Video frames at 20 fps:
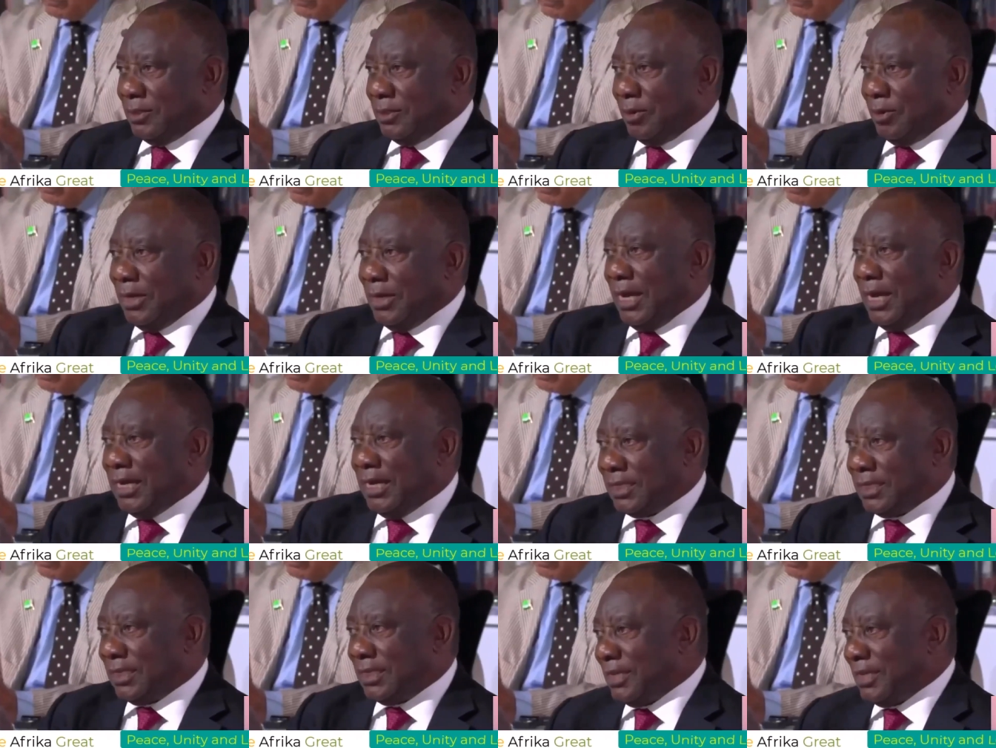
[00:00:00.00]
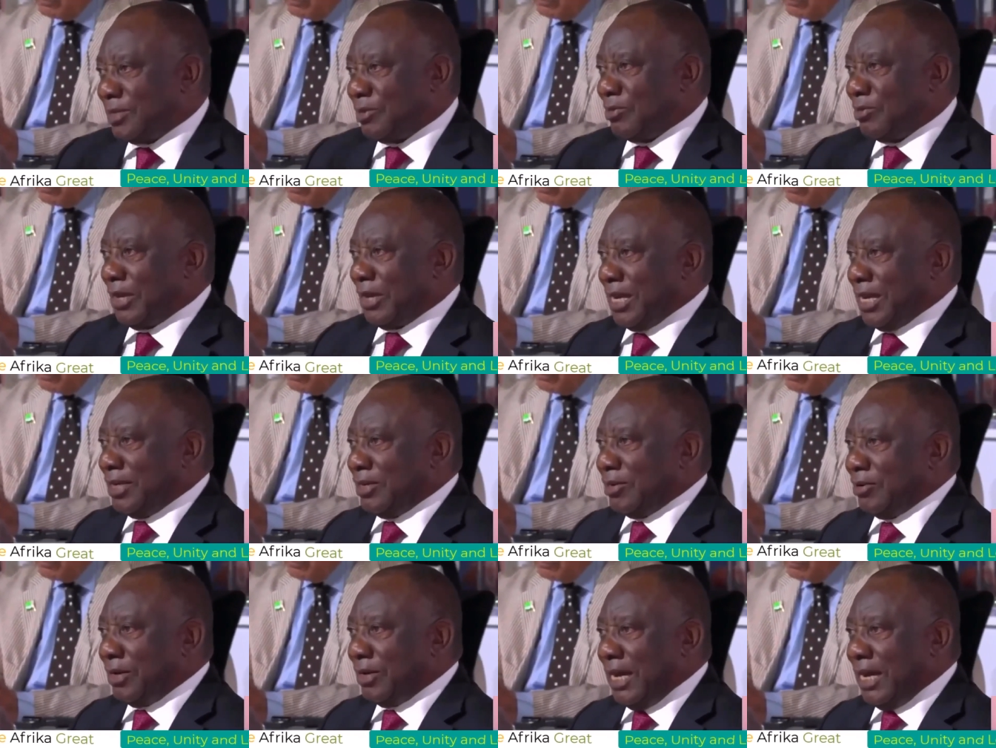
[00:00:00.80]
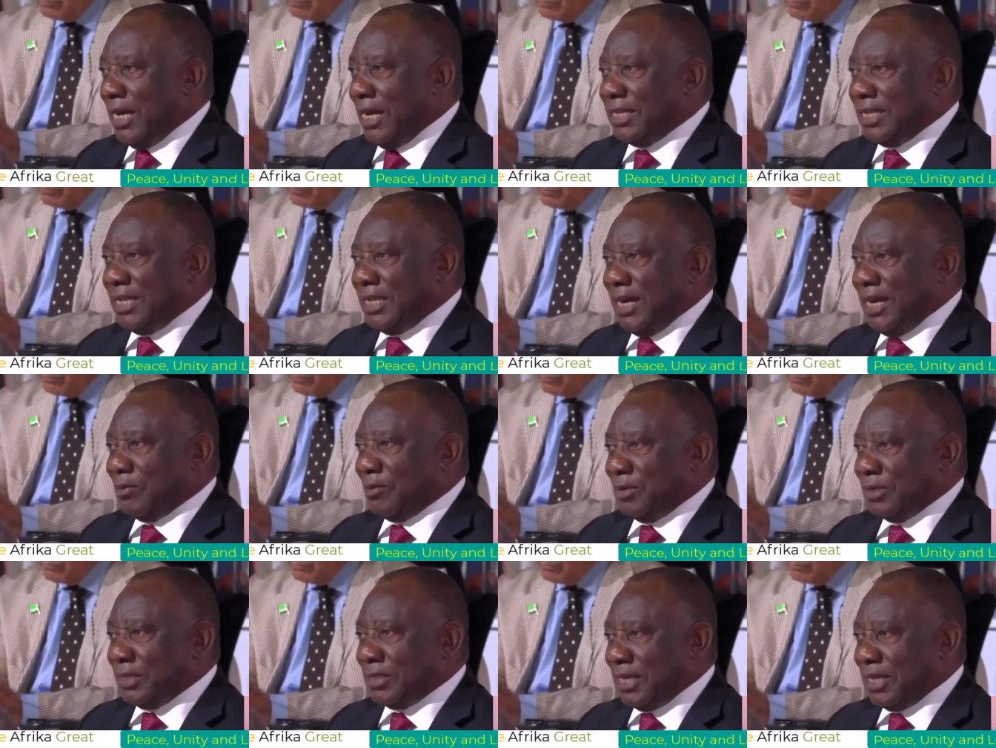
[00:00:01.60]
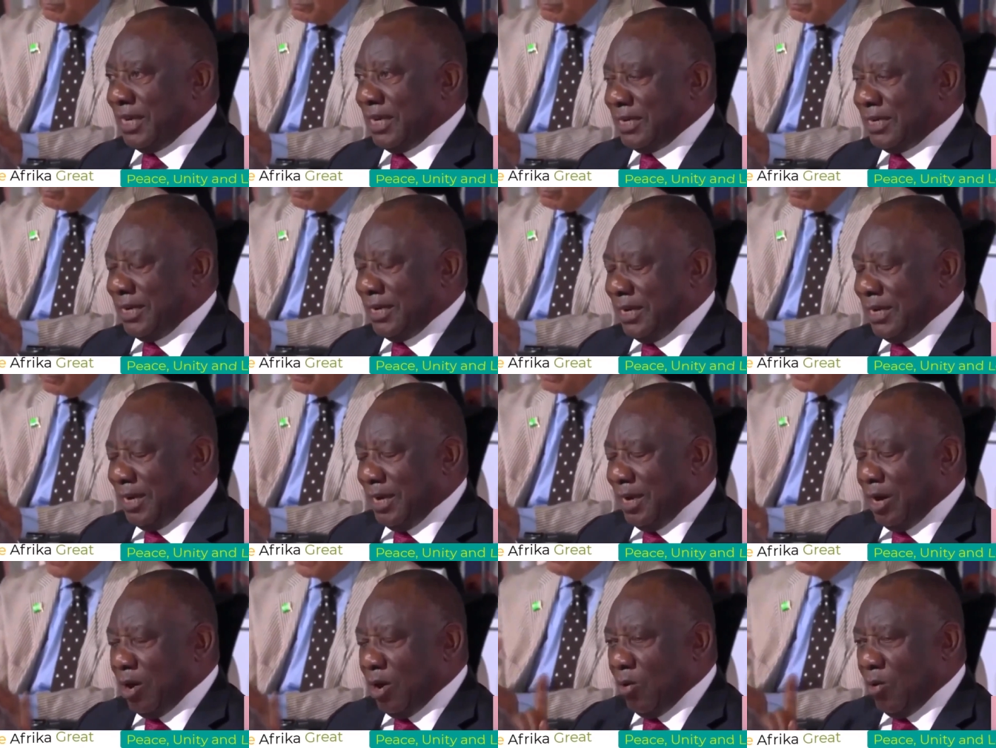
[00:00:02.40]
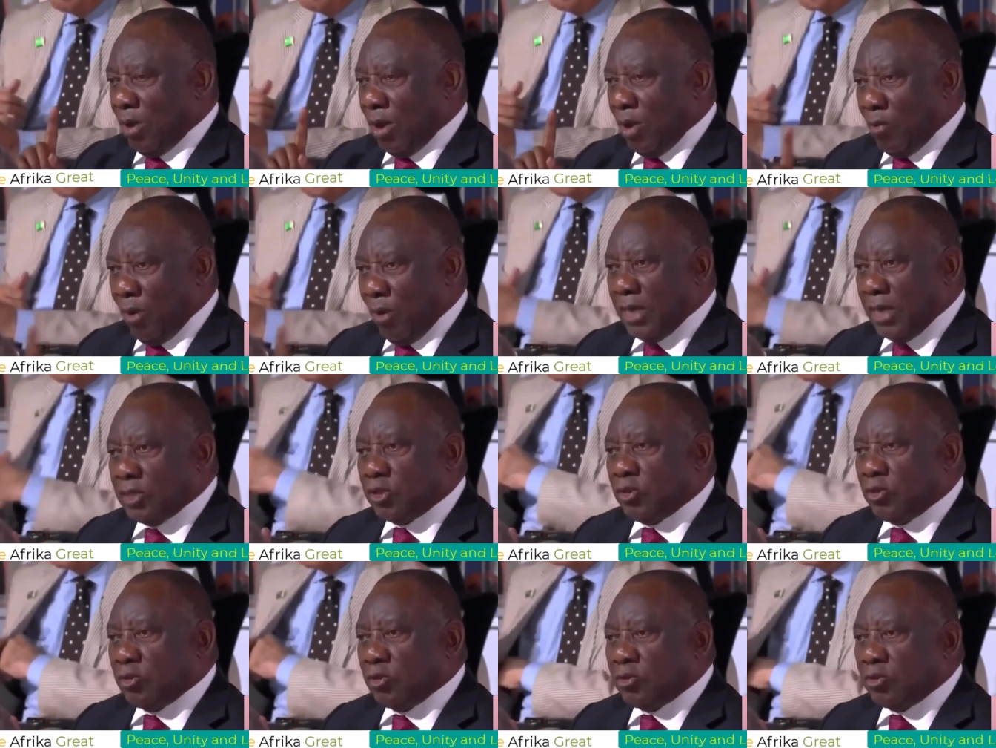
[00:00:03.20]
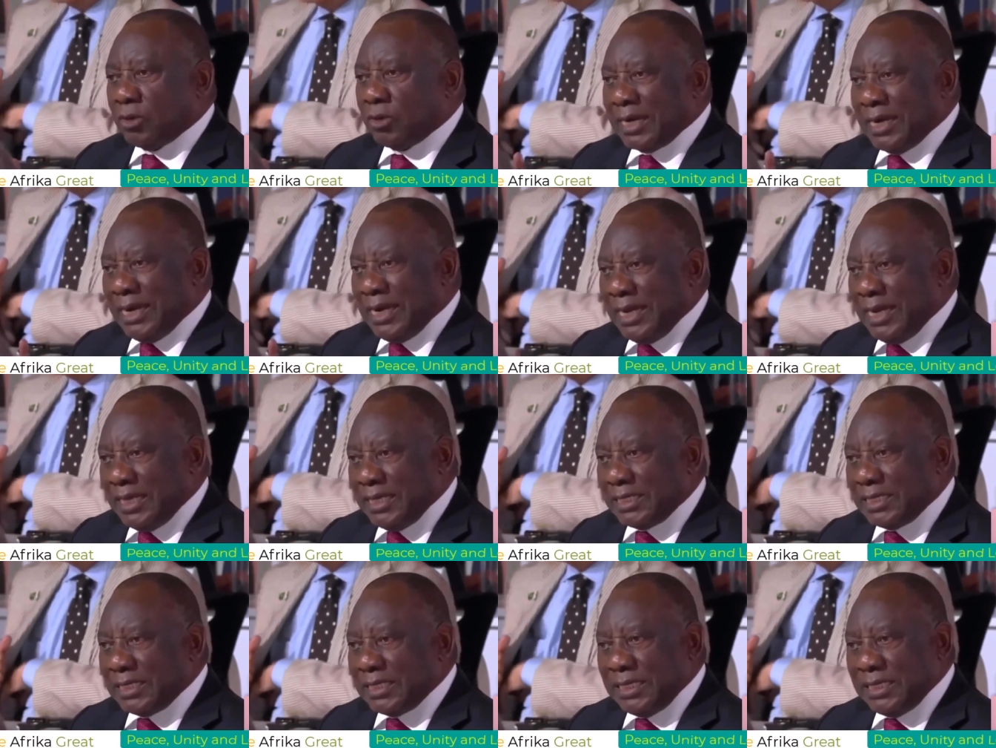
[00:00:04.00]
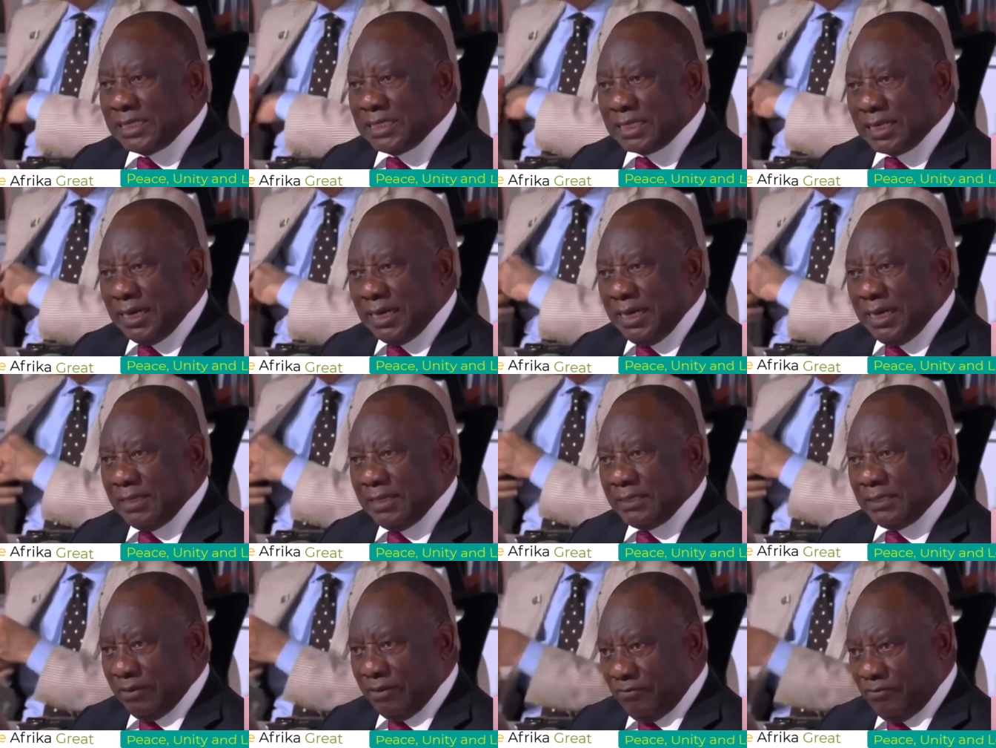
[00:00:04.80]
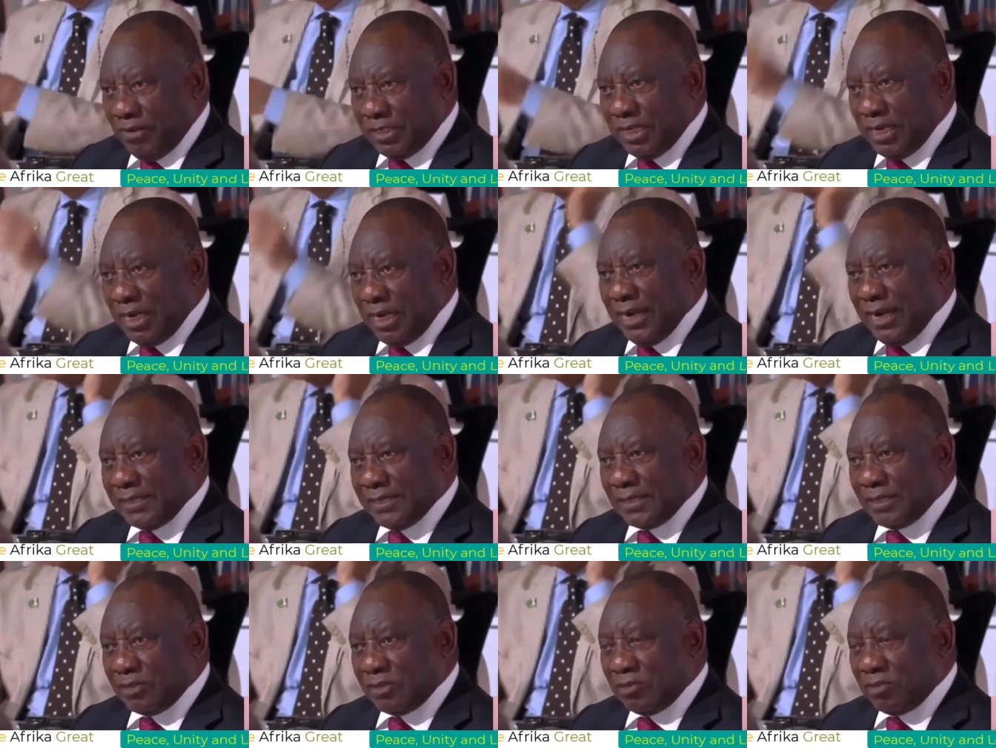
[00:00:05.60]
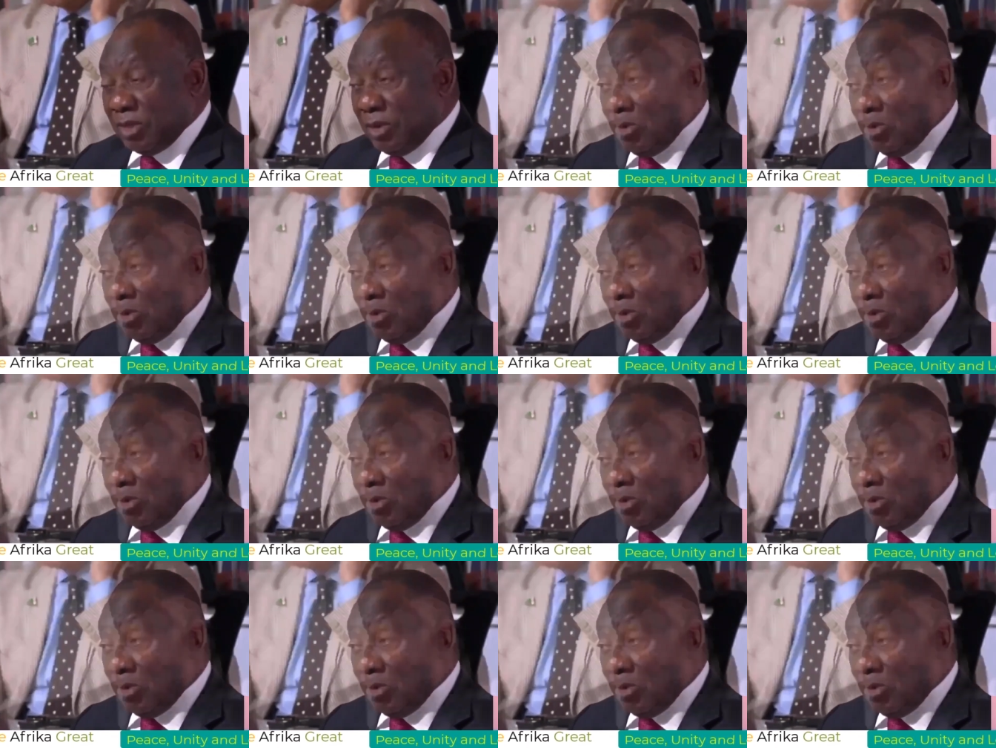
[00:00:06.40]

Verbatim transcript: donate this, we can donate that, we said, we want you to release these grains and fertilizers to